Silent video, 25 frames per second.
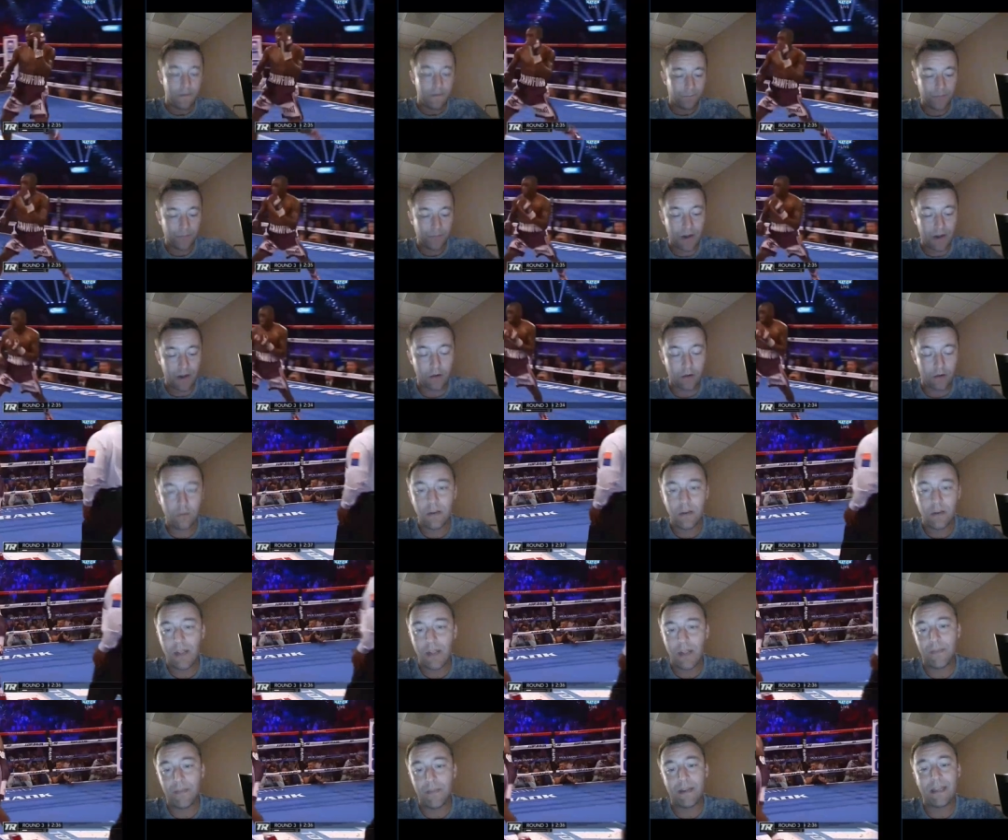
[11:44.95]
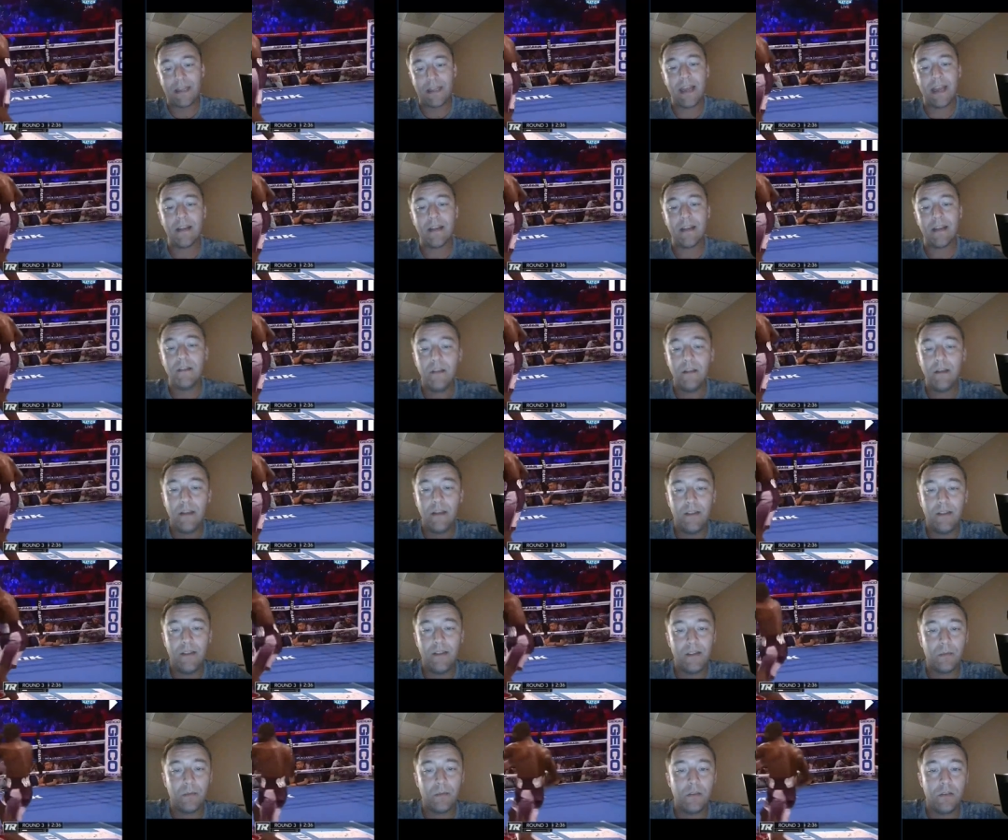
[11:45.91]
Now, and then again,
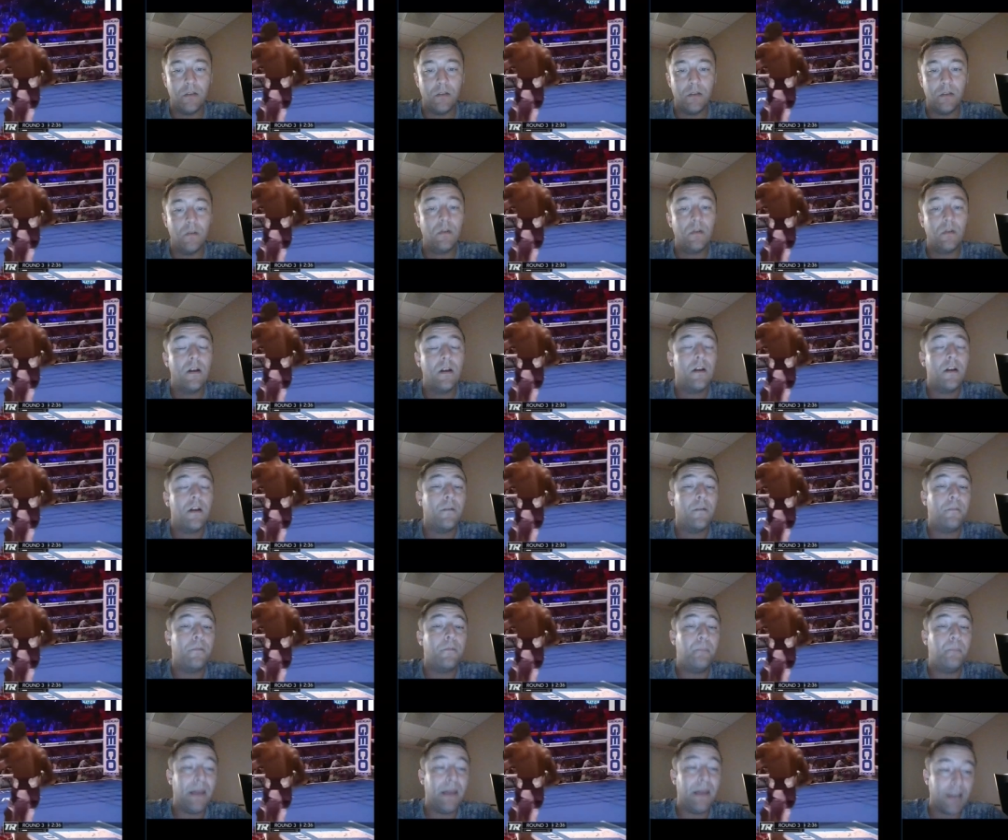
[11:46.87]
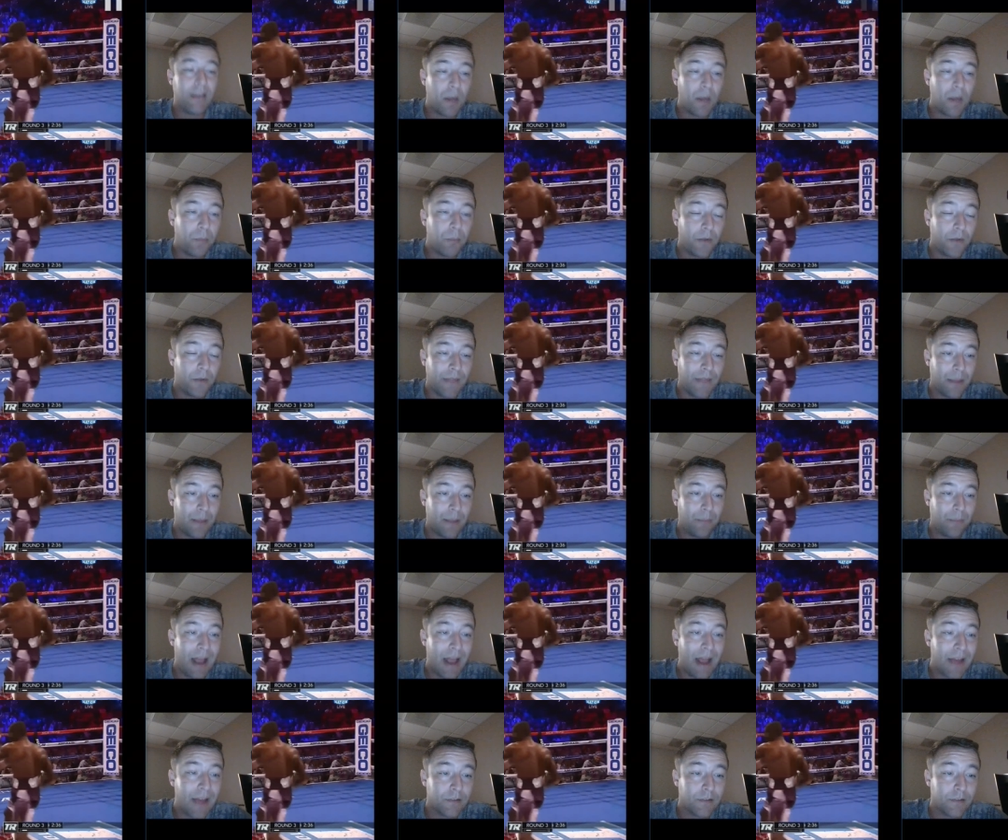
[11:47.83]
he's able to pick up on that
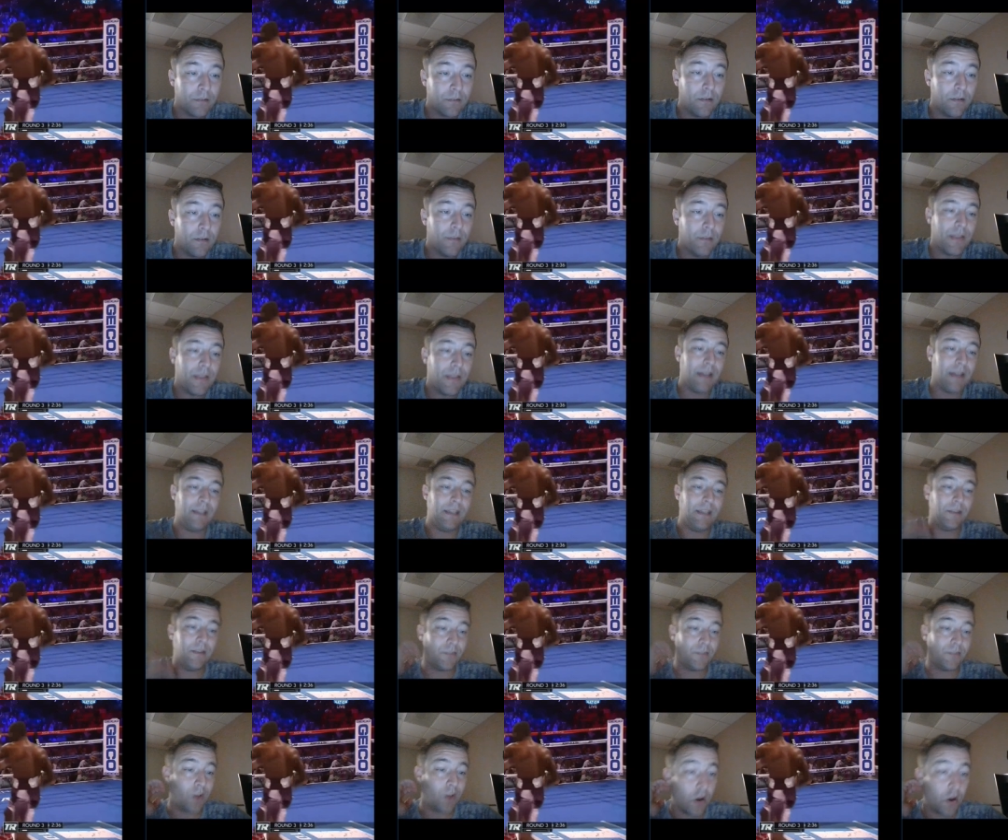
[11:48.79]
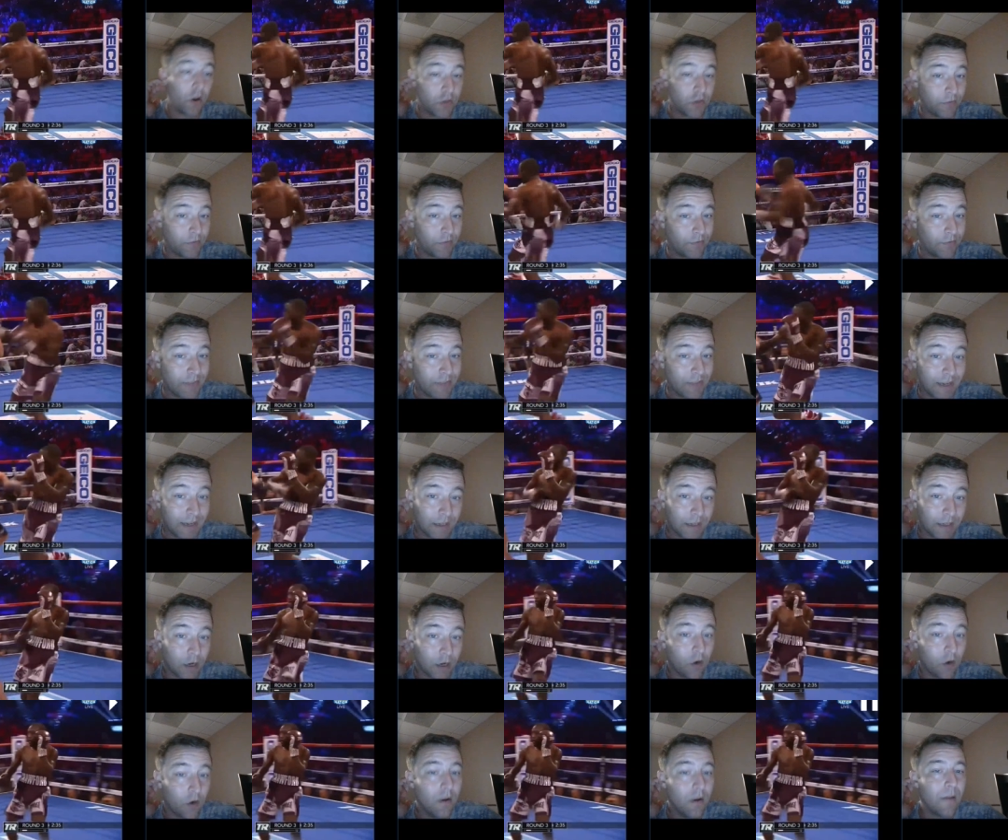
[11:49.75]
pattern that he saw just a second
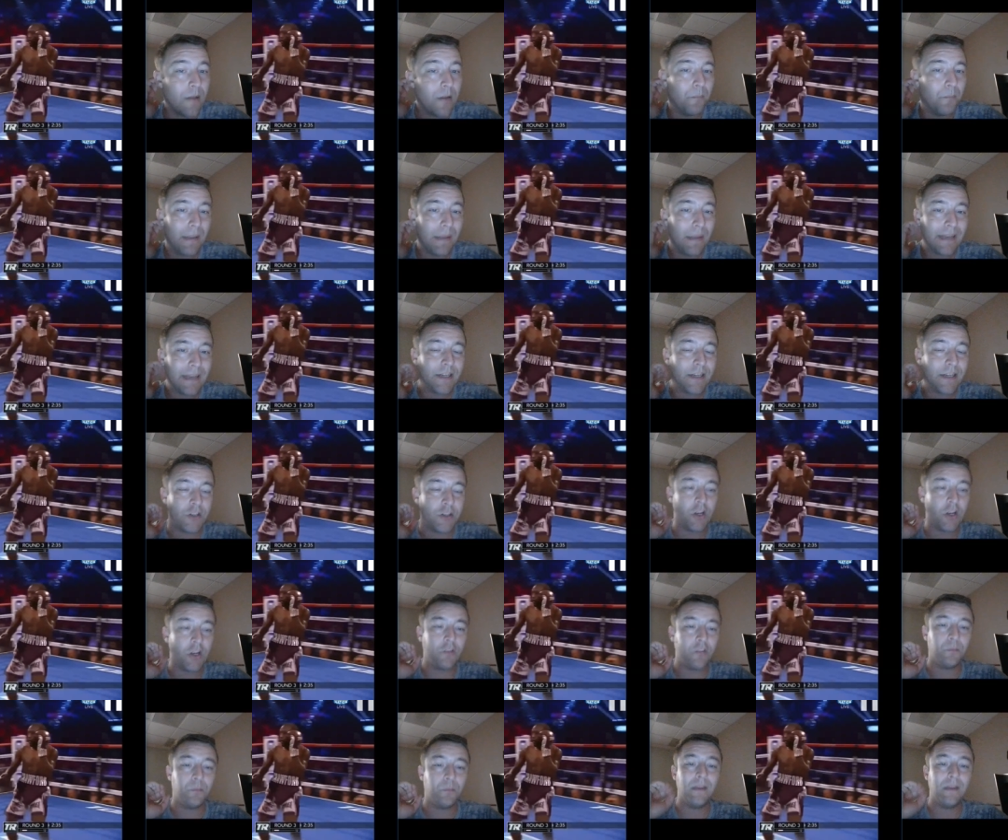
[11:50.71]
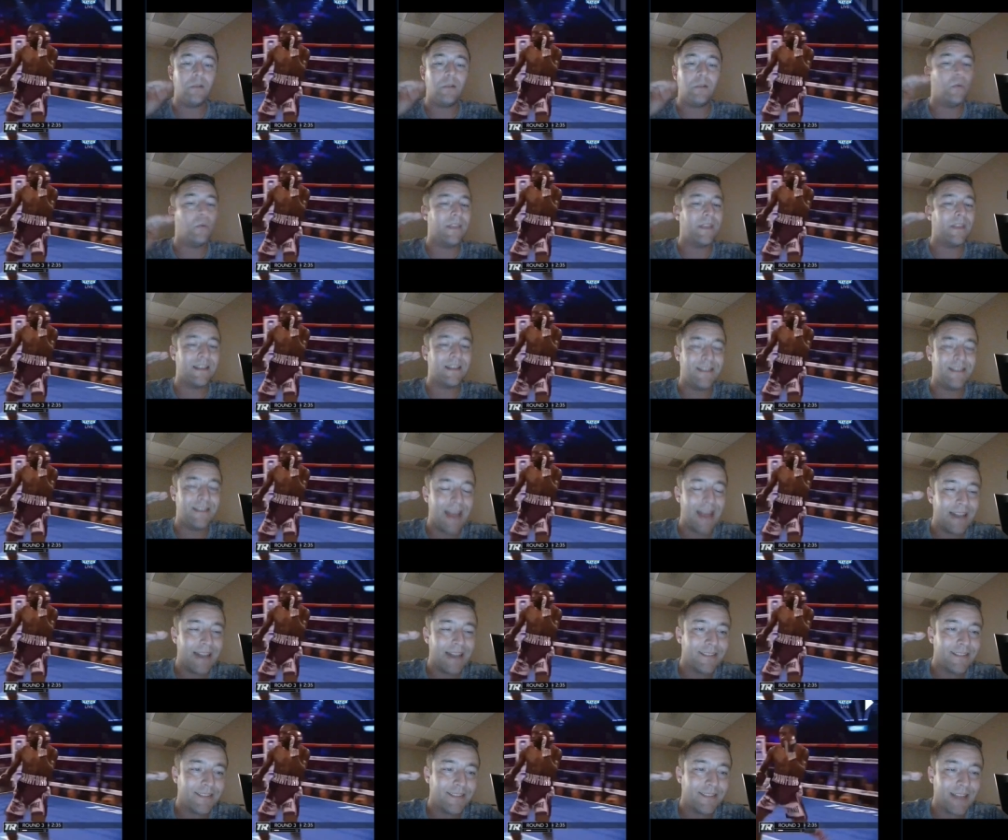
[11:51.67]
ago, make an adjustment within
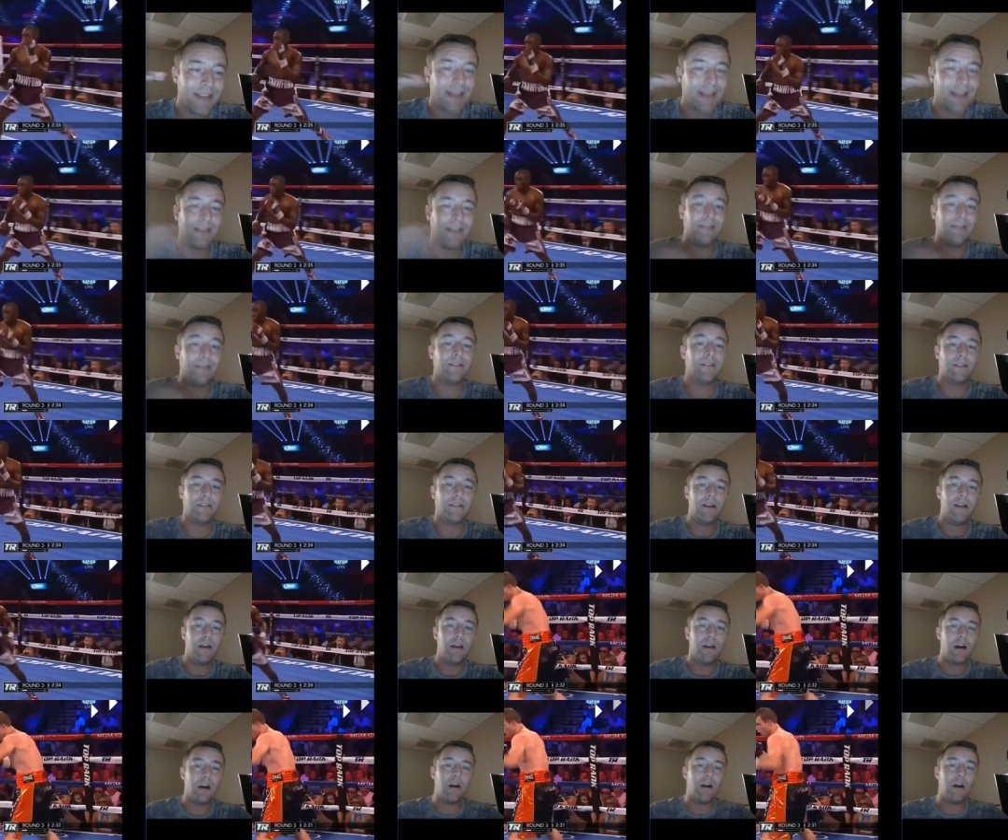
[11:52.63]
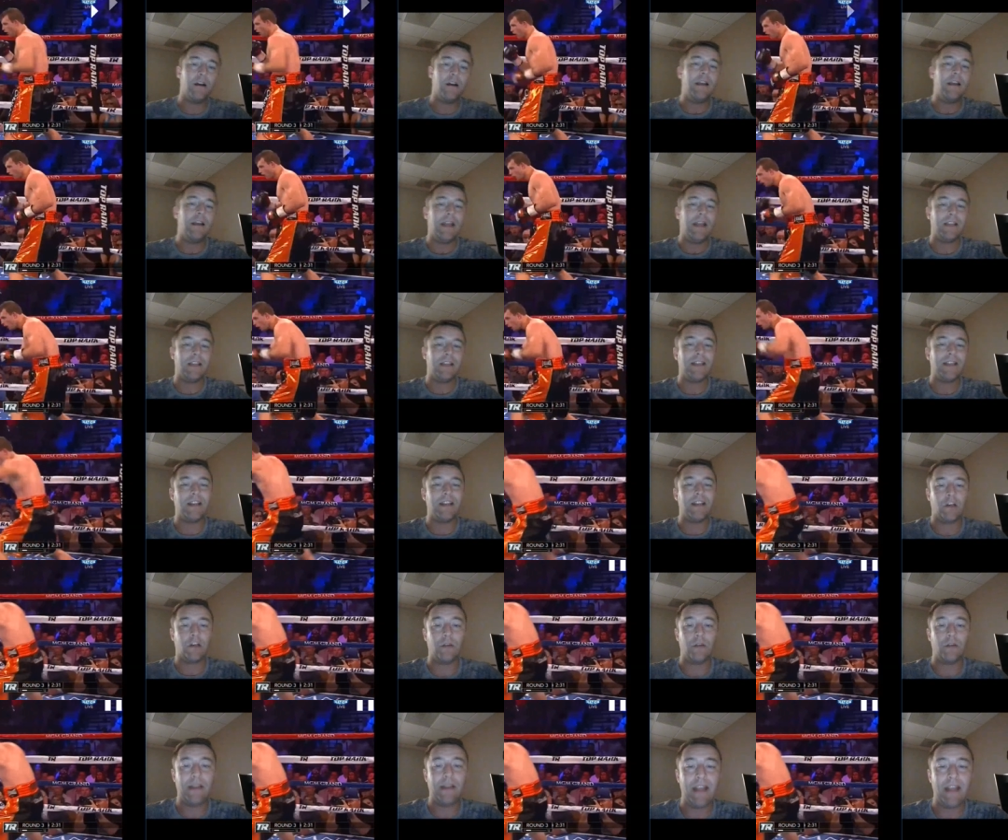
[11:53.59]
ten seconds, uh, and land a
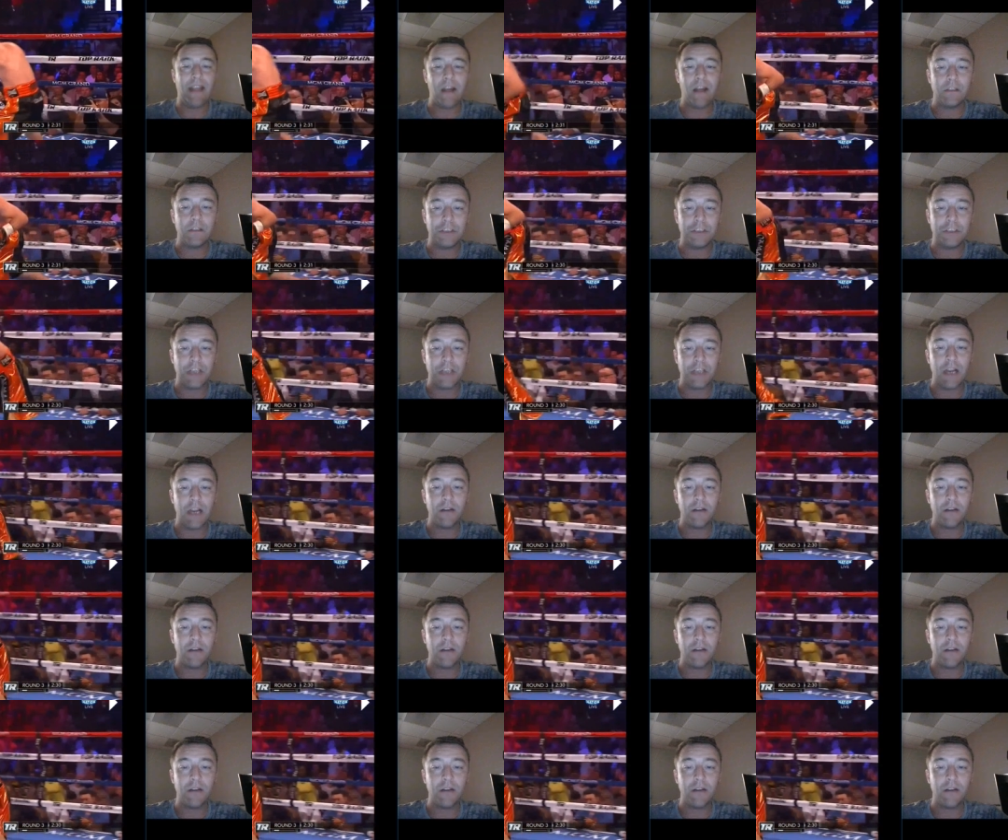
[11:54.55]
great counter shot.